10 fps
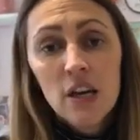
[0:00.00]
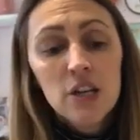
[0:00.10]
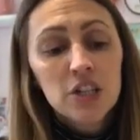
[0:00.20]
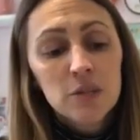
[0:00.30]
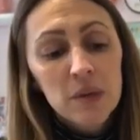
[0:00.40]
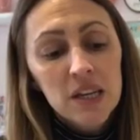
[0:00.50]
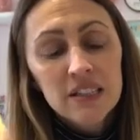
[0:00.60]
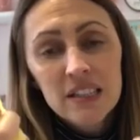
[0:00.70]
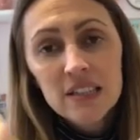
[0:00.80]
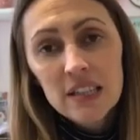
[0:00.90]
just because
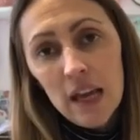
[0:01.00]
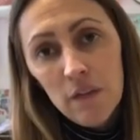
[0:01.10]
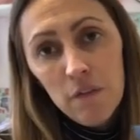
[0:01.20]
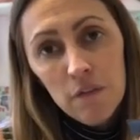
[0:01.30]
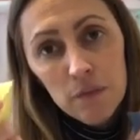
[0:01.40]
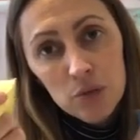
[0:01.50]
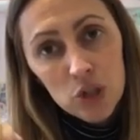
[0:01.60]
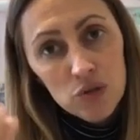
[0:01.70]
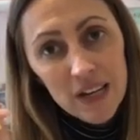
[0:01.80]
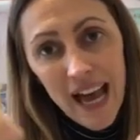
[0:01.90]
it's safe from
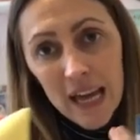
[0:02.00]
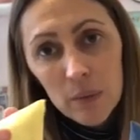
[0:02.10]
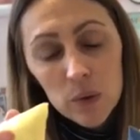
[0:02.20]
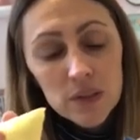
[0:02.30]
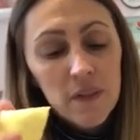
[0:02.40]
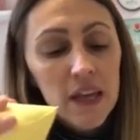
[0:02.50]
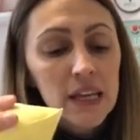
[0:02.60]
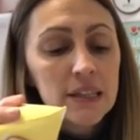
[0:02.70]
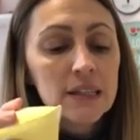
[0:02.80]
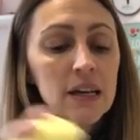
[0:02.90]
children, animals and
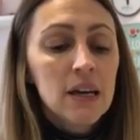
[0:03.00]
things